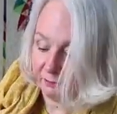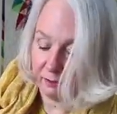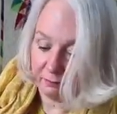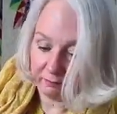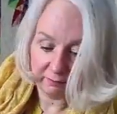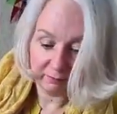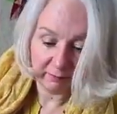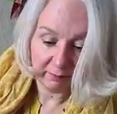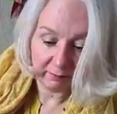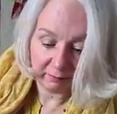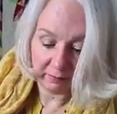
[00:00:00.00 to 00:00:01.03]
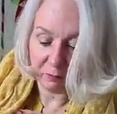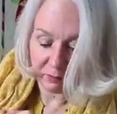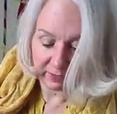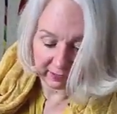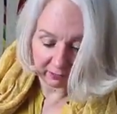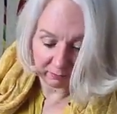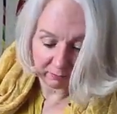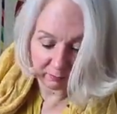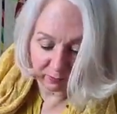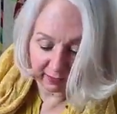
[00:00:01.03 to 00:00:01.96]
Well, a bit more yellow,
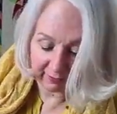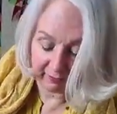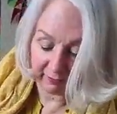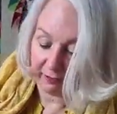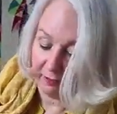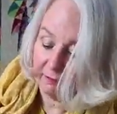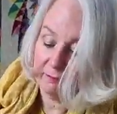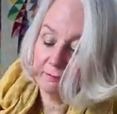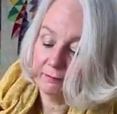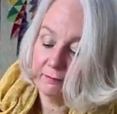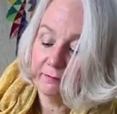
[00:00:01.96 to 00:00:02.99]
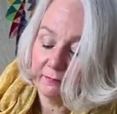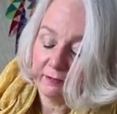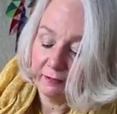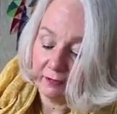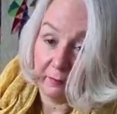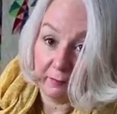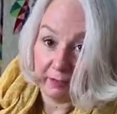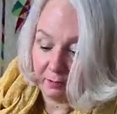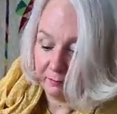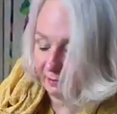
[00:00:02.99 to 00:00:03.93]
more like this colour,
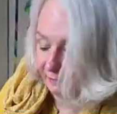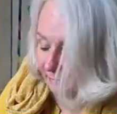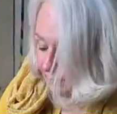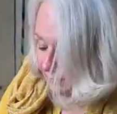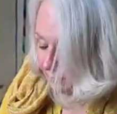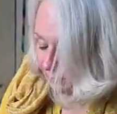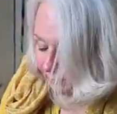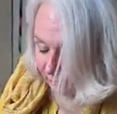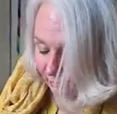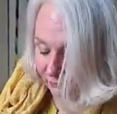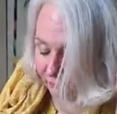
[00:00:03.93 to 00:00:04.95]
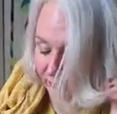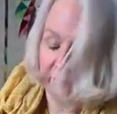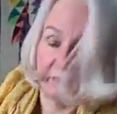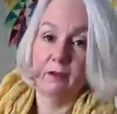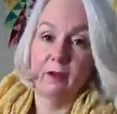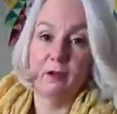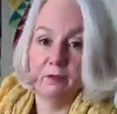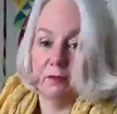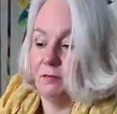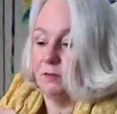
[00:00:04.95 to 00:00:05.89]
coming up yesterday, just over
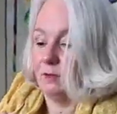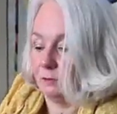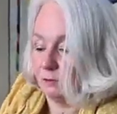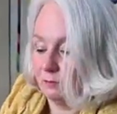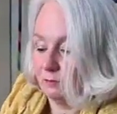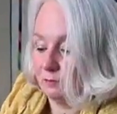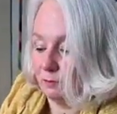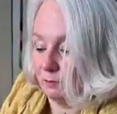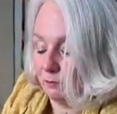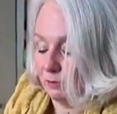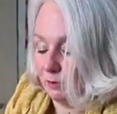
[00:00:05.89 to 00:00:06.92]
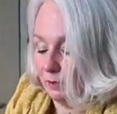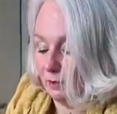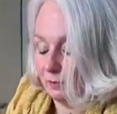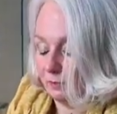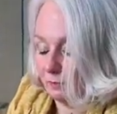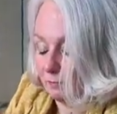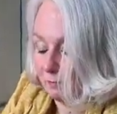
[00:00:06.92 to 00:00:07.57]
the field. It was really nice.